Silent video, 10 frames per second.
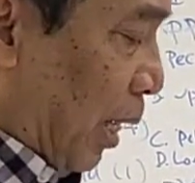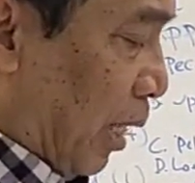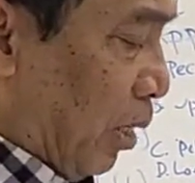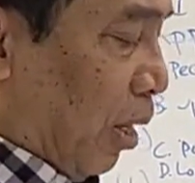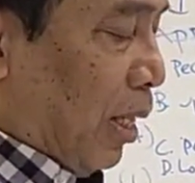
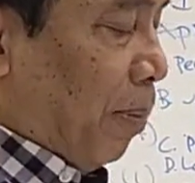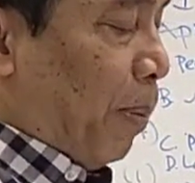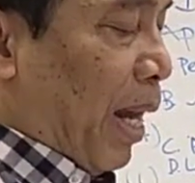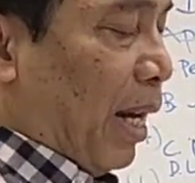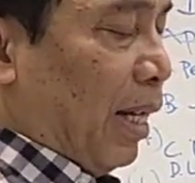It's called the
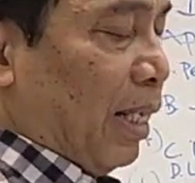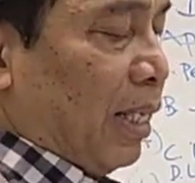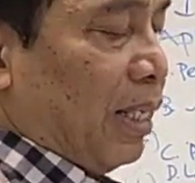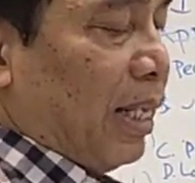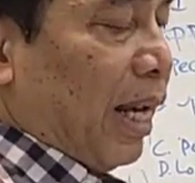
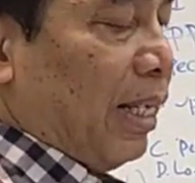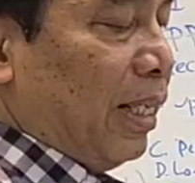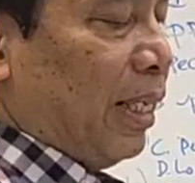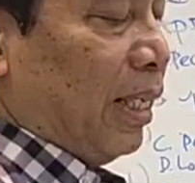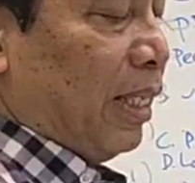paranasal
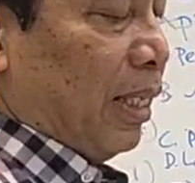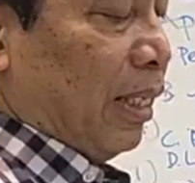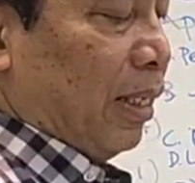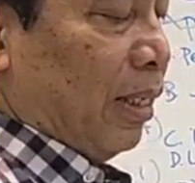sinuses.